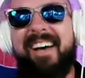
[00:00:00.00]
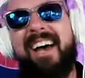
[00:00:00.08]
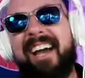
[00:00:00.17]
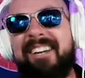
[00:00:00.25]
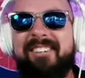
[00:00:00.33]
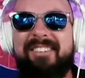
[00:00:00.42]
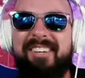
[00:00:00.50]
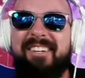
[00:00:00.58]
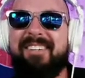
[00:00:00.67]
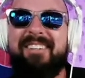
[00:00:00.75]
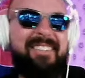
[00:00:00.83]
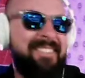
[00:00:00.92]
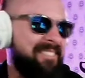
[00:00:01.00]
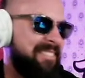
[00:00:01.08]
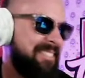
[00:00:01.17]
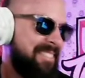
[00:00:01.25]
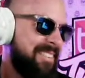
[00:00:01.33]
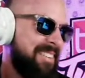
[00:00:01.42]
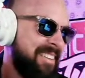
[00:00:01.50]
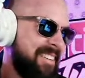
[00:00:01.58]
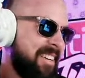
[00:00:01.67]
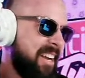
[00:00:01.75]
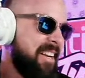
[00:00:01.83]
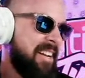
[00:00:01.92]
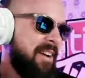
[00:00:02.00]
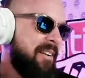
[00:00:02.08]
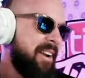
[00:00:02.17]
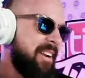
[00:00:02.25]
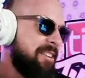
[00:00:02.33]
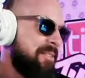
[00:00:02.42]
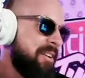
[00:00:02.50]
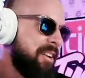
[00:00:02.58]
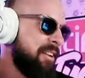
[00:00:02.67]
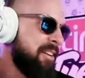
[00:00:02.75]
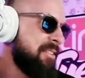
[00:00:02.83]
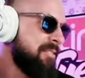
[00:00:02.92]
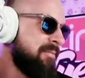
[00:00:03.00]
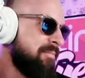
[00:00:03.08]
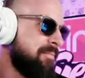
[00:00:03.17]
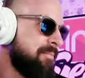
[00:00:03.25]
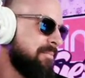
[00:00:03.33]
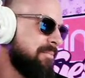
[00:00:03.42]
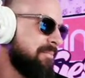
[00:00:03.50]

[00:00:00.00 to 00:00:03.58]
Well, I do too. Now I kind of want to know.